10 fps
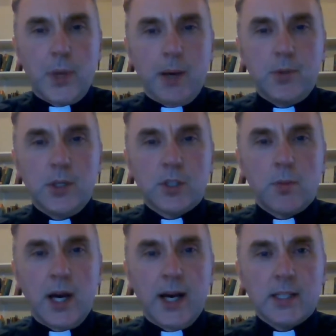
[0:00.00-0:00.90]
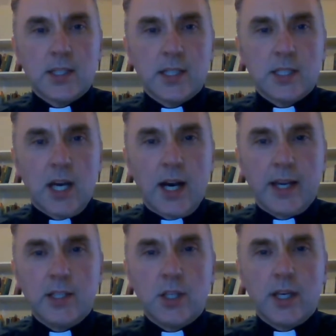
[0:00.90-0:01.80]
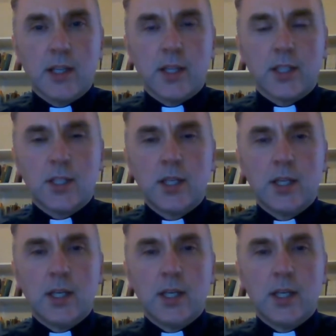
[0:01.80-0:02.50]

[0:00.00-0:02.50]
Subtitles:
Baptism has this idea that